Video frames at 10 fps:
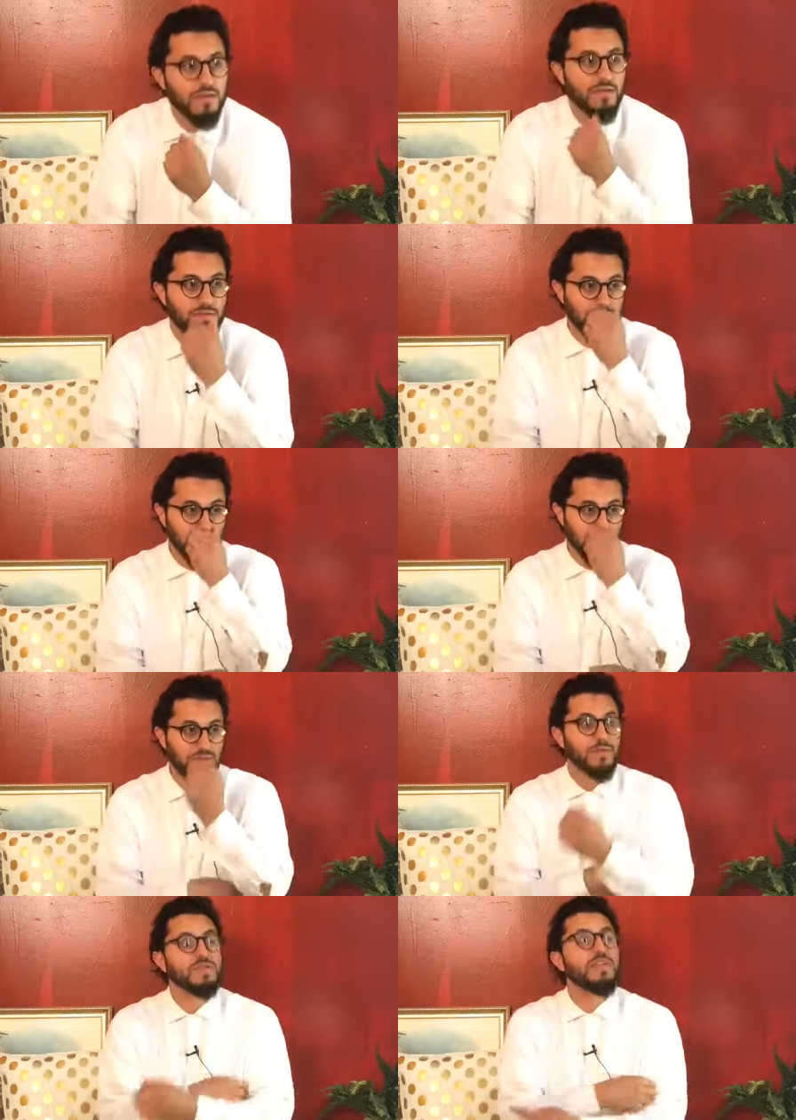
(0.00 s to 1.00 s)
Right?
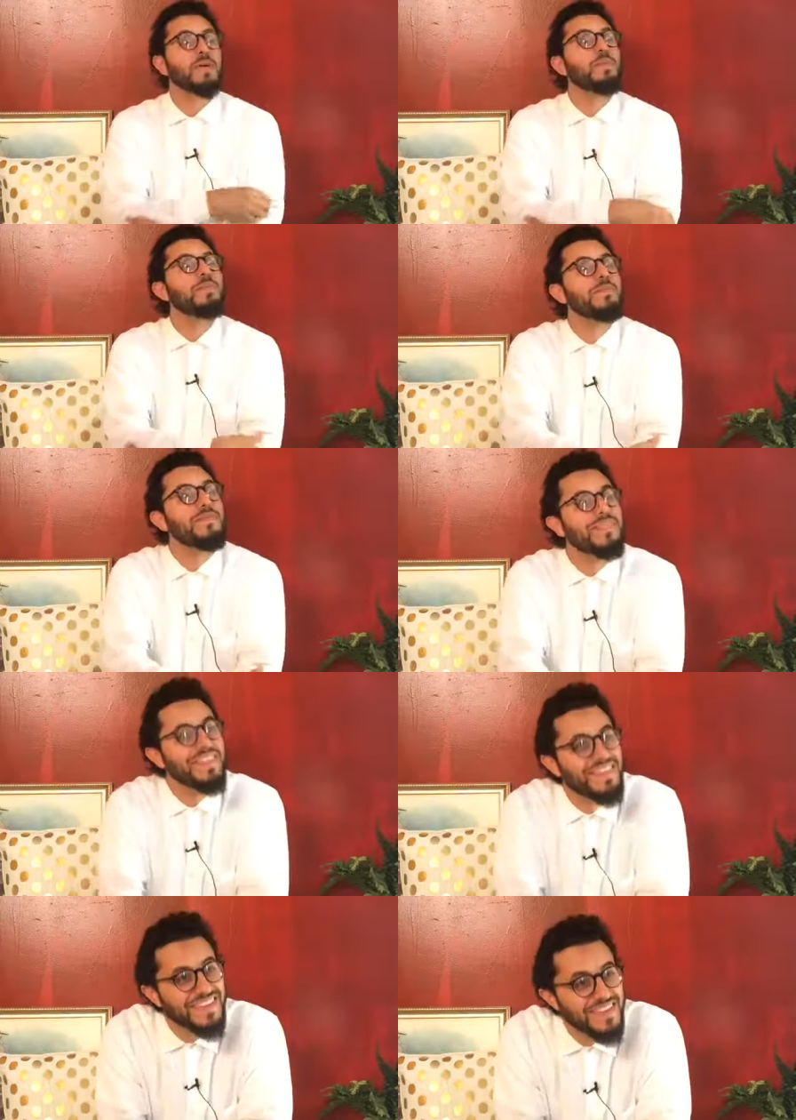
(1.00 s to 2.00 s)
What'd you say?
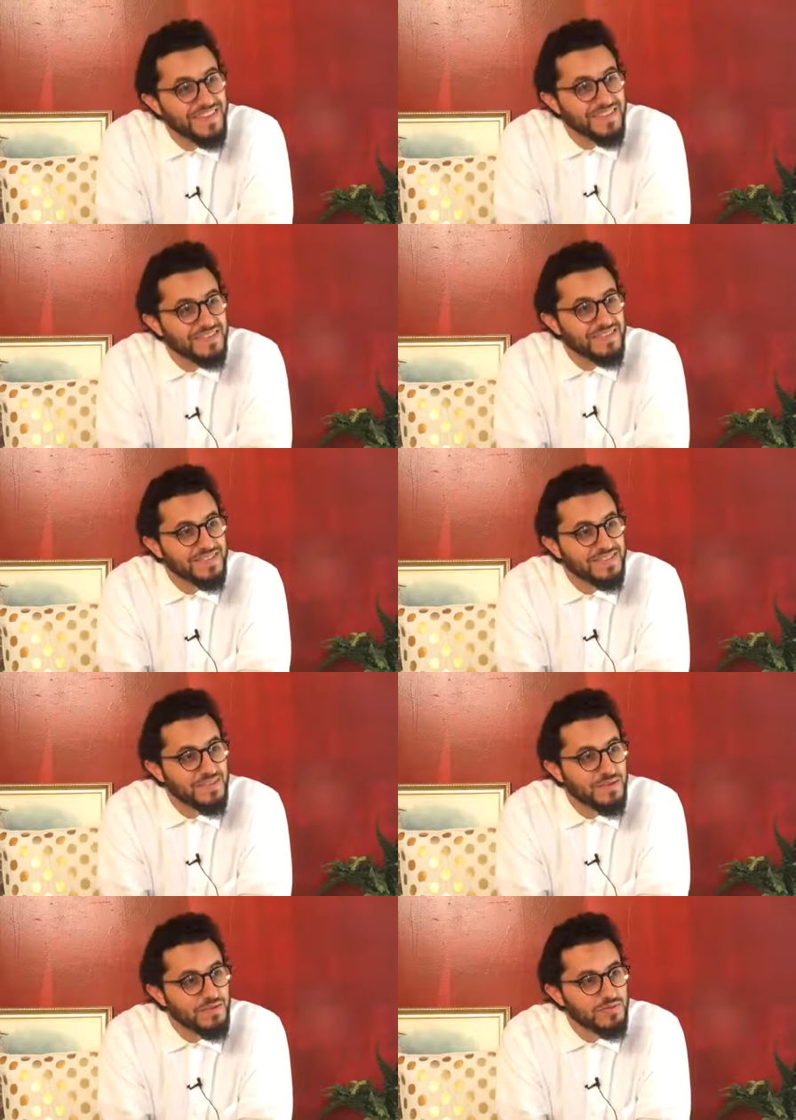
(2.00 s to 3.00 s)
That's what
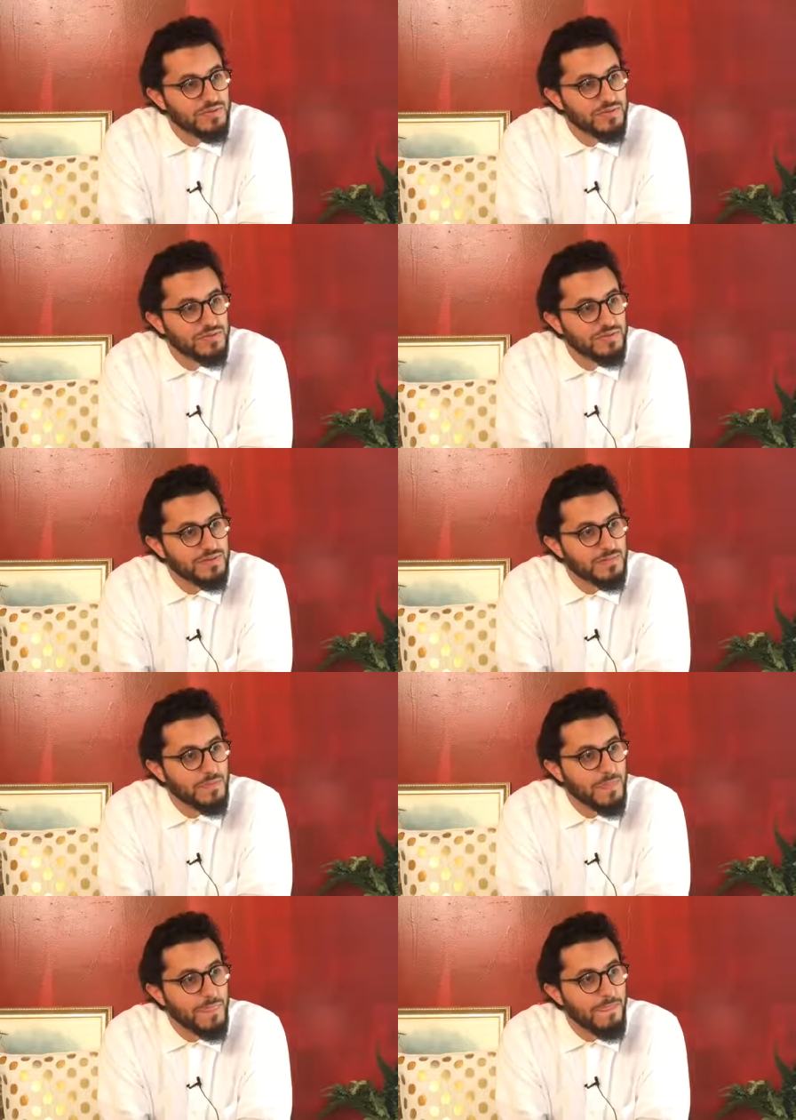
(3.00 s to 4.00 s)

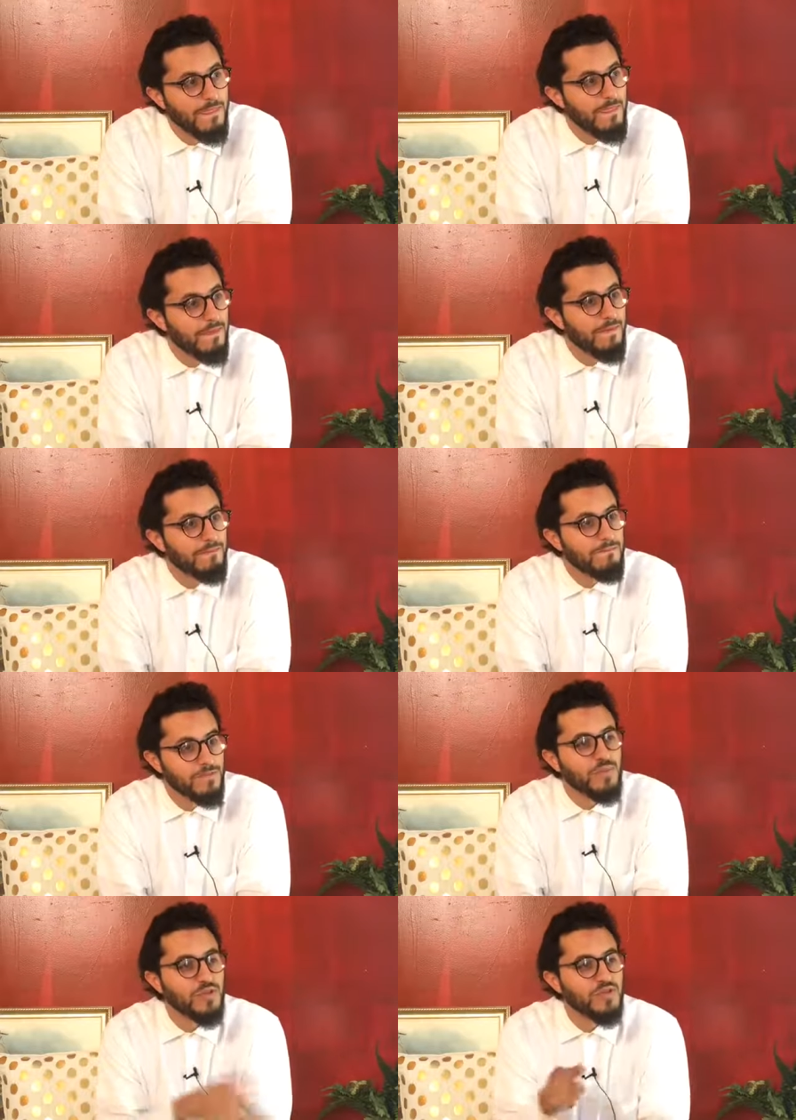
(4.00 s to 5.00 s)
someone used to say
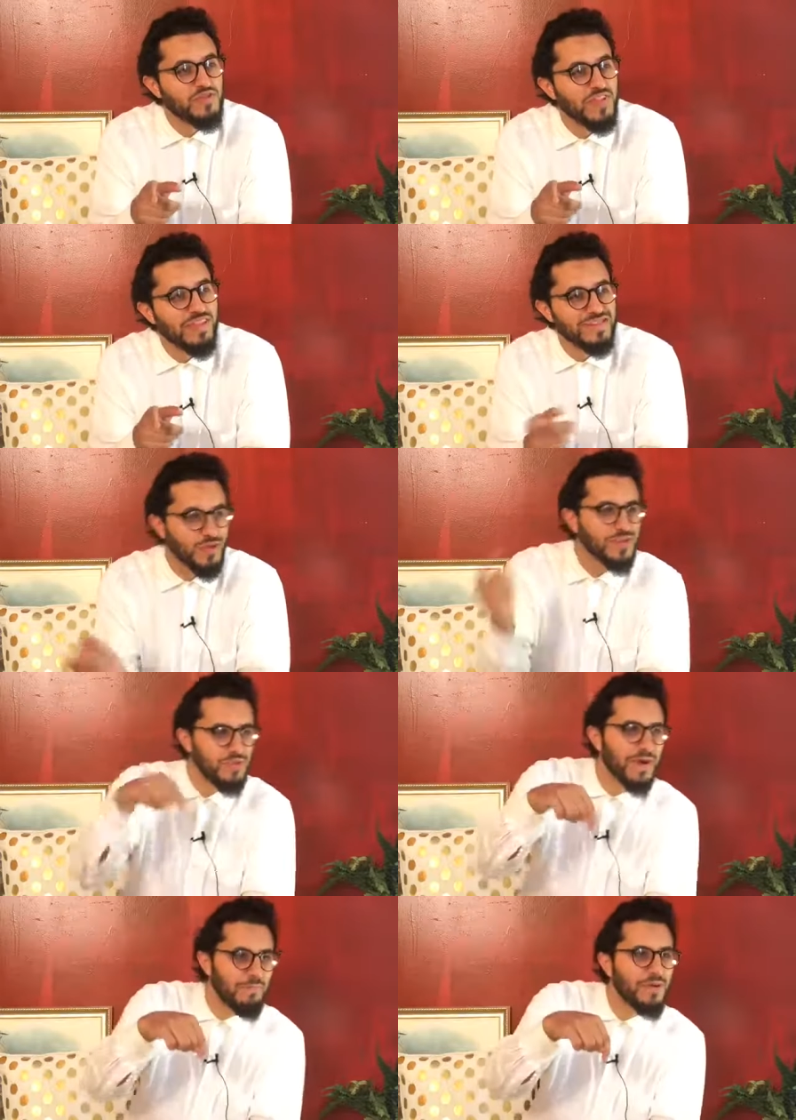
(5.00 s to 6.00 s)
someone used to say that, so I do
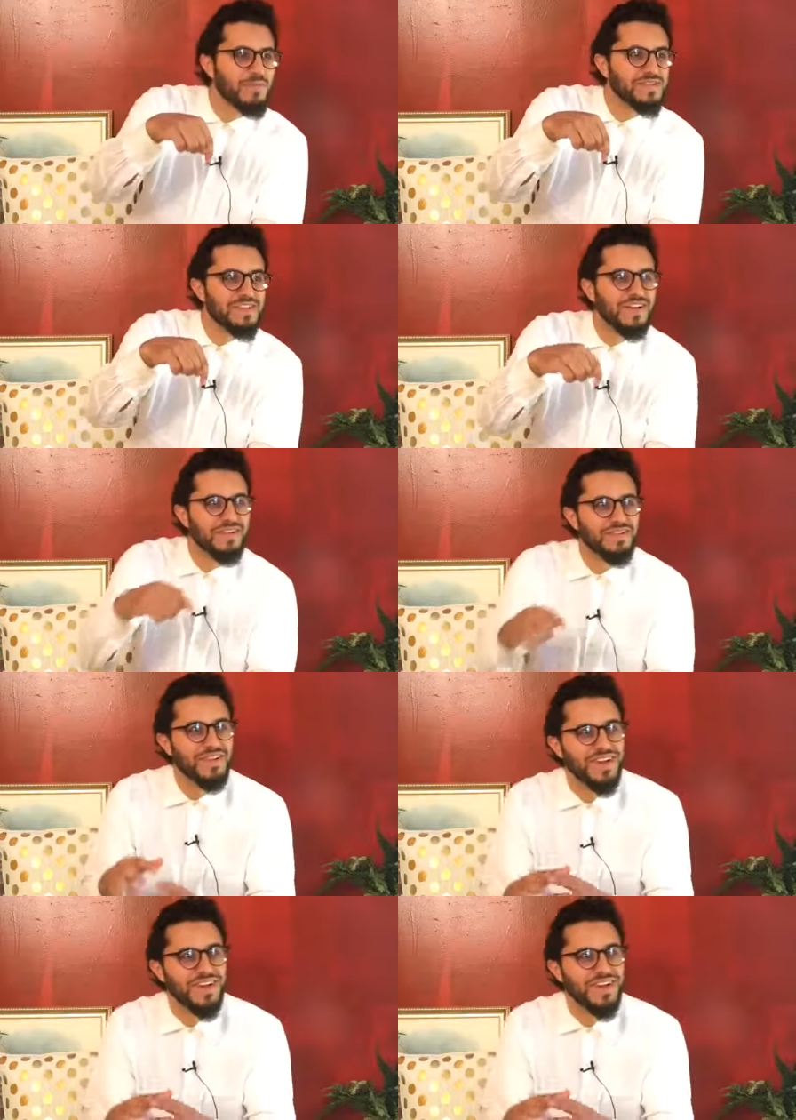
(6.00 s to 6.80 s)
it on purpose now, right?